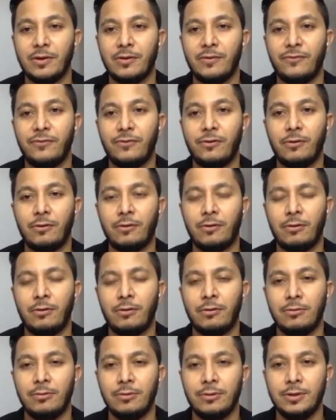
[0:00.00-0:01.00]
for
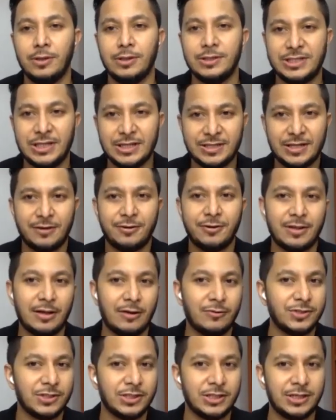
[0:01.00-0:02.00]

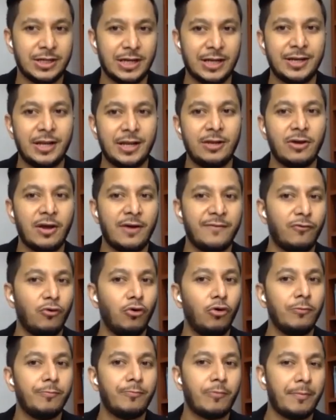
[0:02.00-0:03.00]
600,000 and then you have
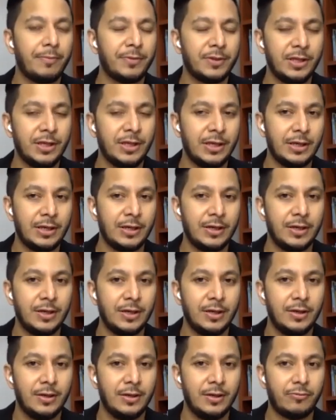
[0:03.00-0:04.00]
old property,
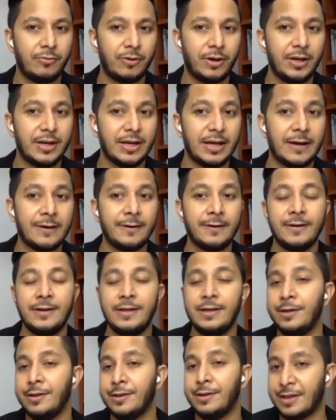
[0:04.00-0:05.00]
right,
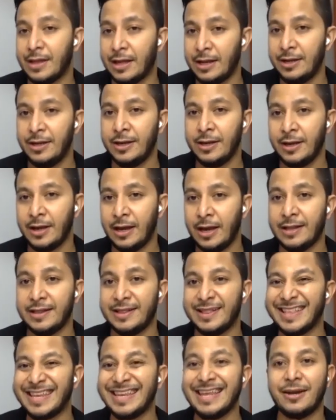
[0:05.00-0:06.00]
currently selling
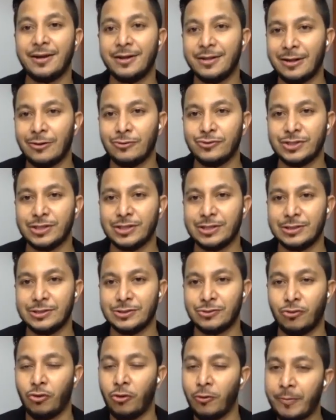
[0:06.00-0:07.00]
at 300,000.
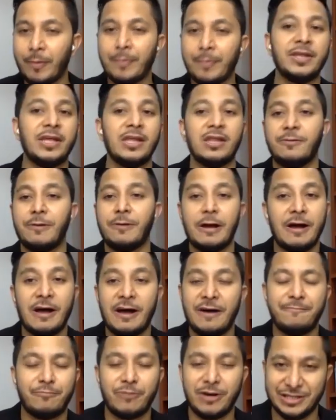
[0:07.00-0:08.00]
So old property is
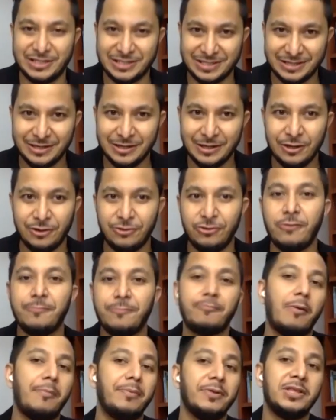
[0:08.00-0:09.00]
half price. New
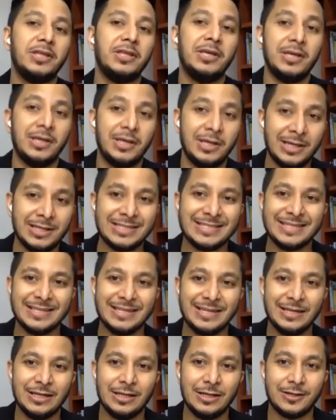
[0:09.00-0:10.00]
property is
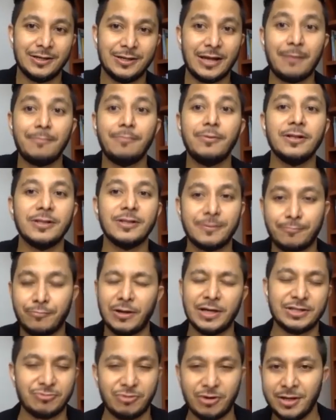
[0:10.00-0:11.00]
double the
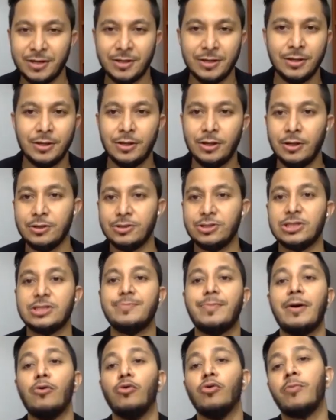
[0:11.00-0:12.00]
price, right? Just
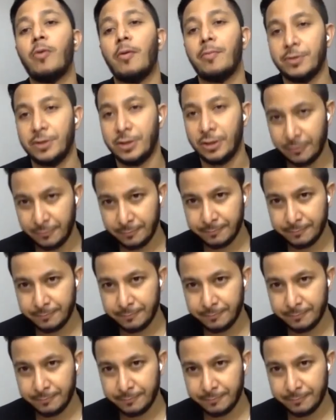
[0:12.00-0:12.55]
buy old property,